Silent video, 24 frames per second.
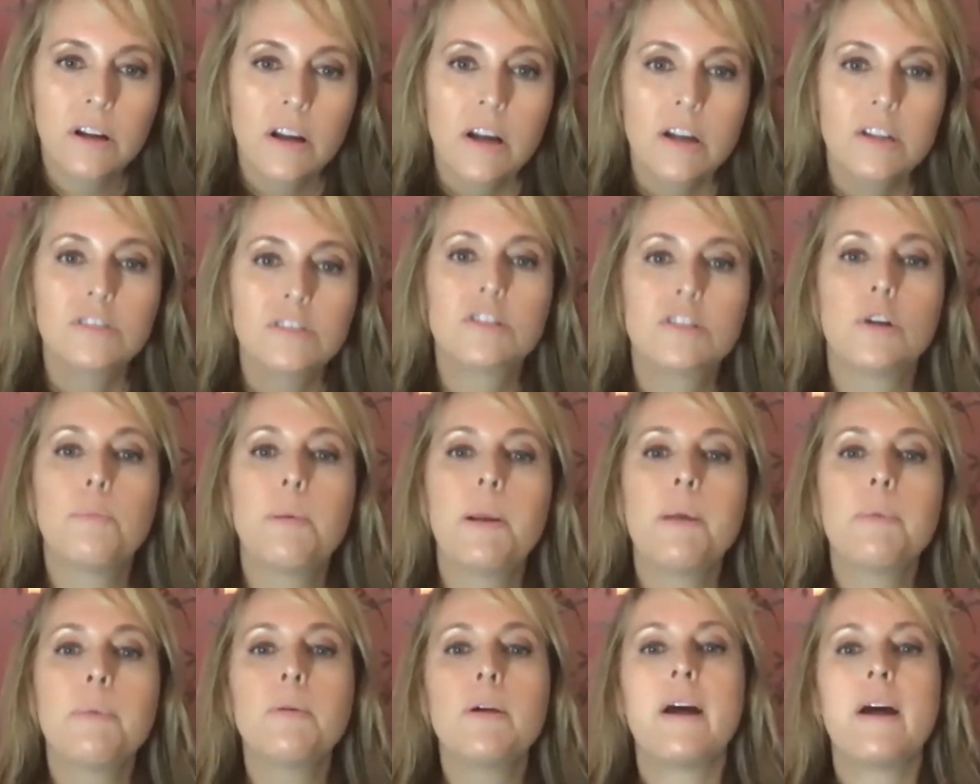So
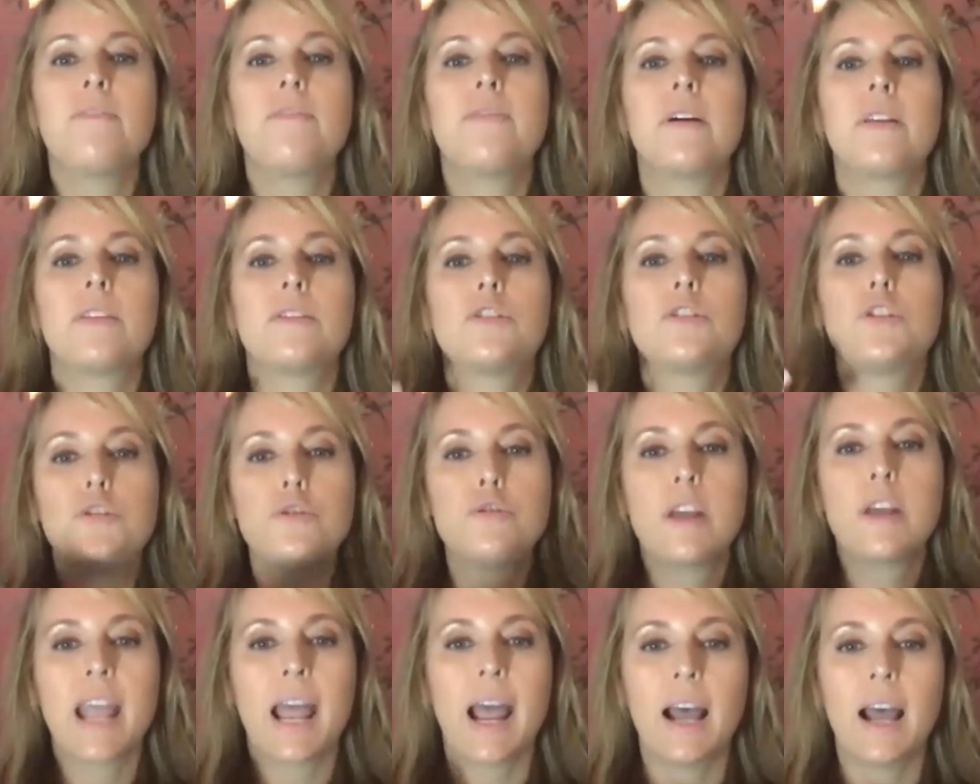people have
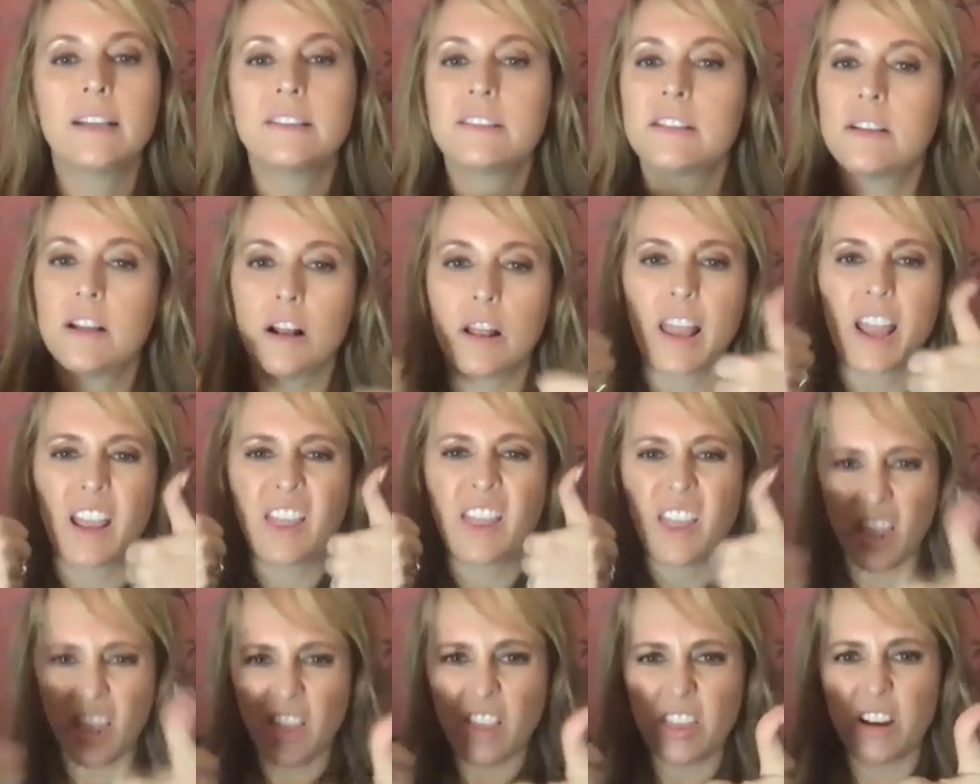2 cats and they're like,
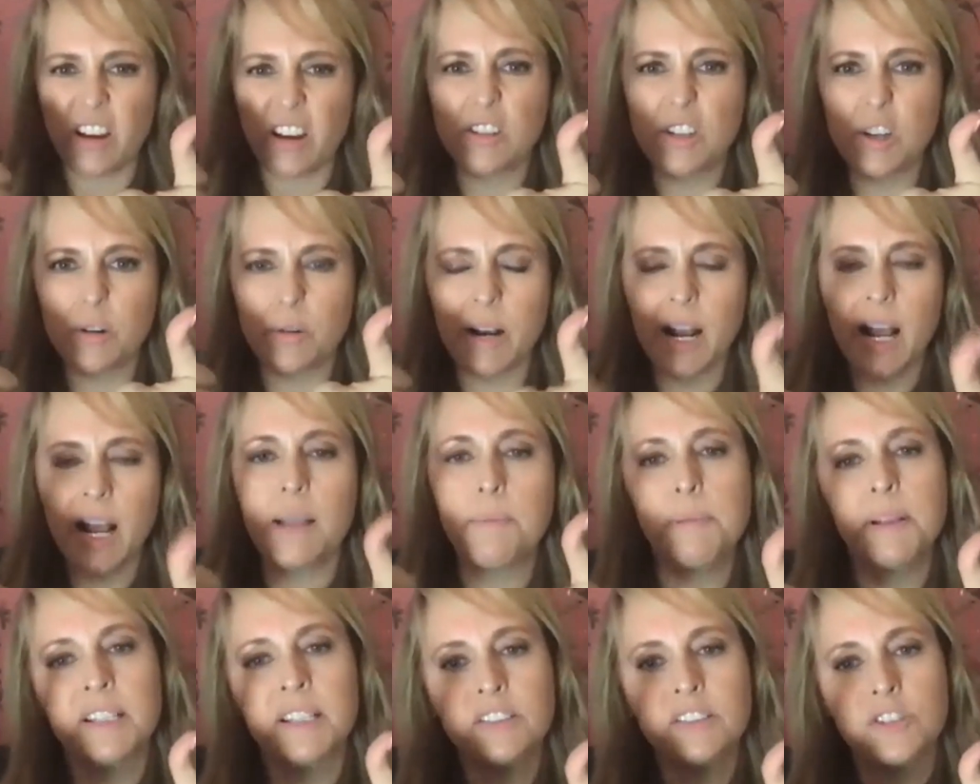they're doing an A+
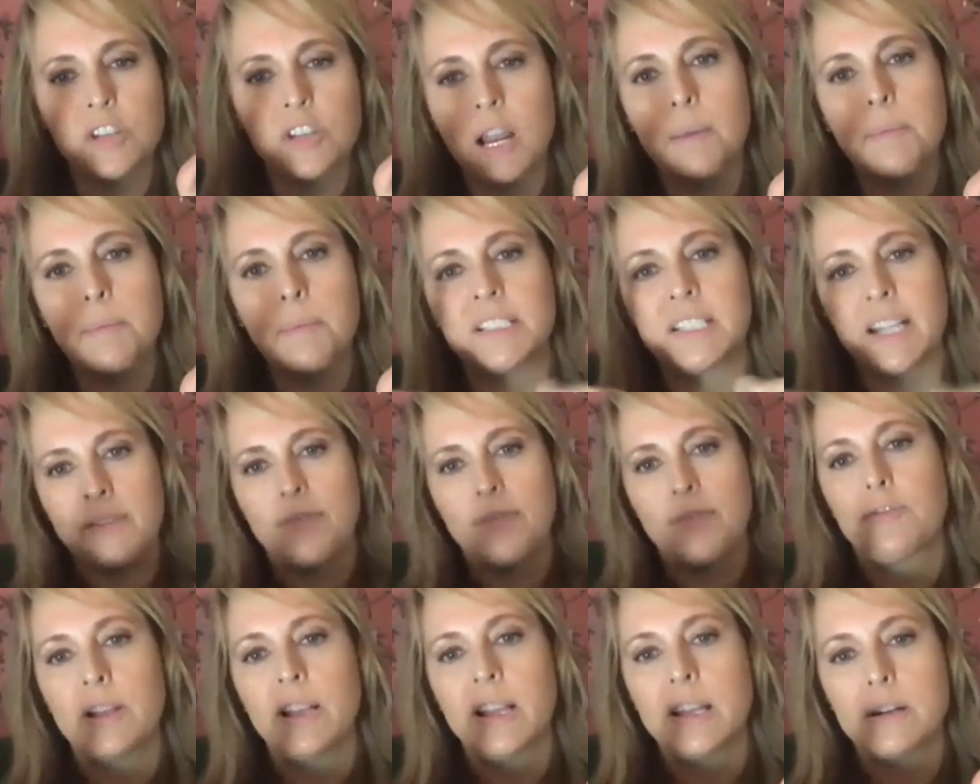job because they
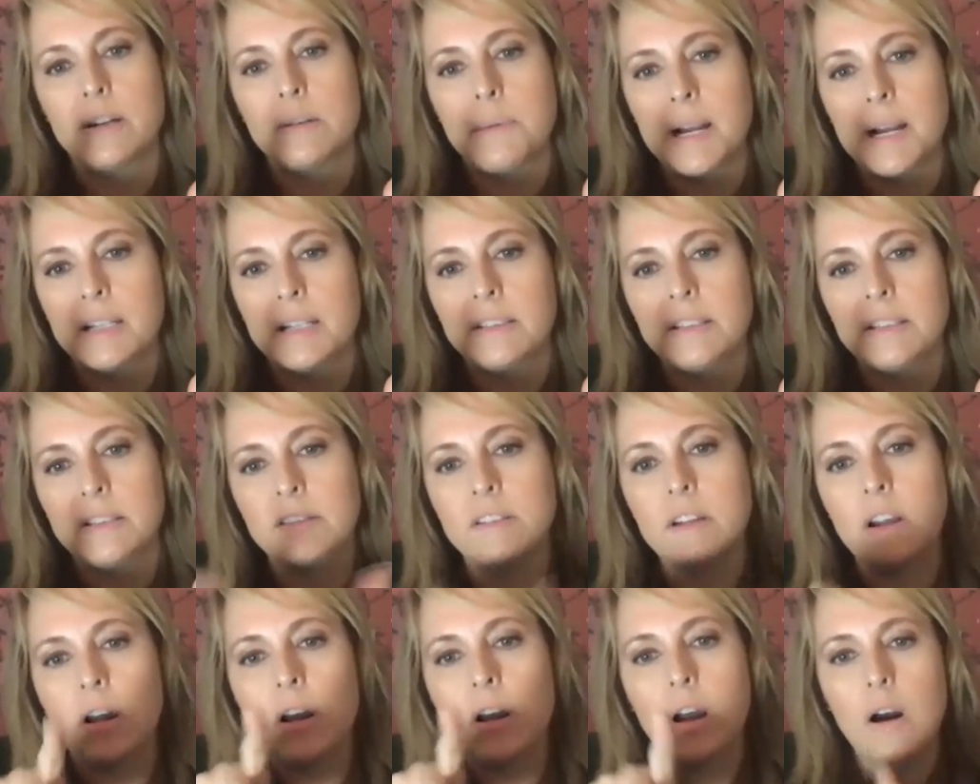have 3 litter
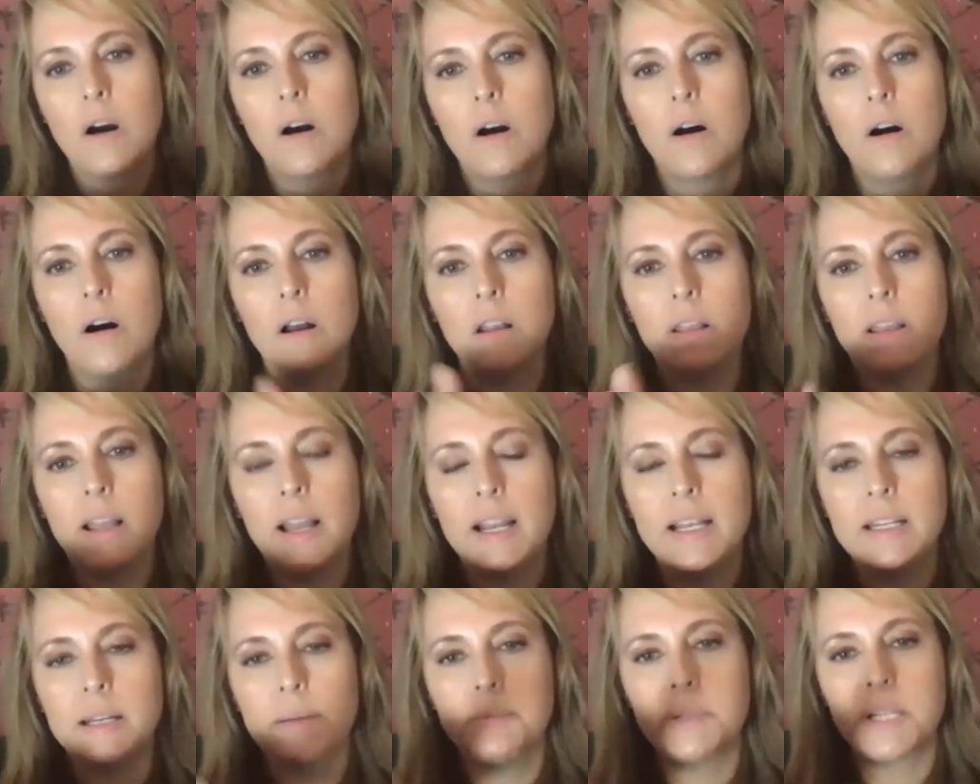boxes all
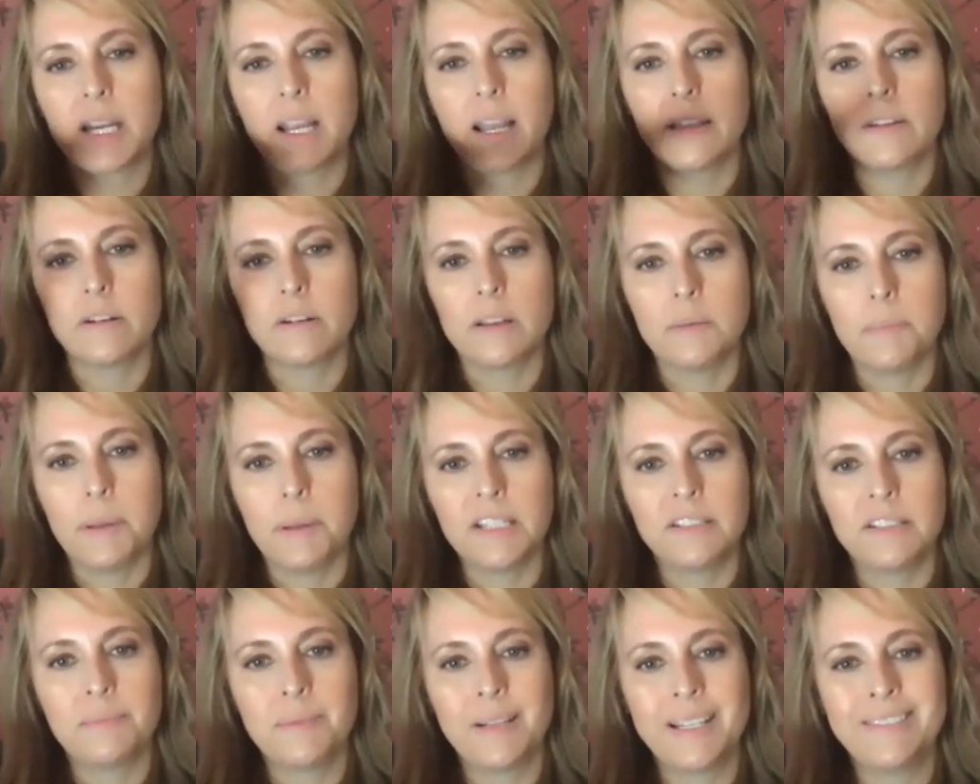lined up together in the
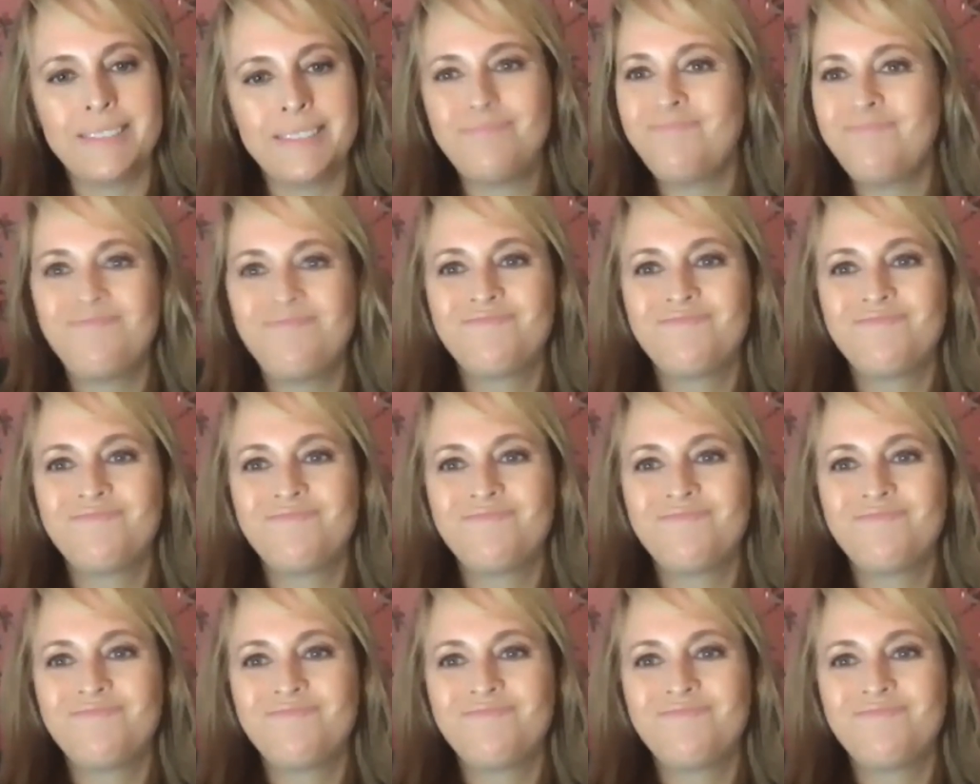basement.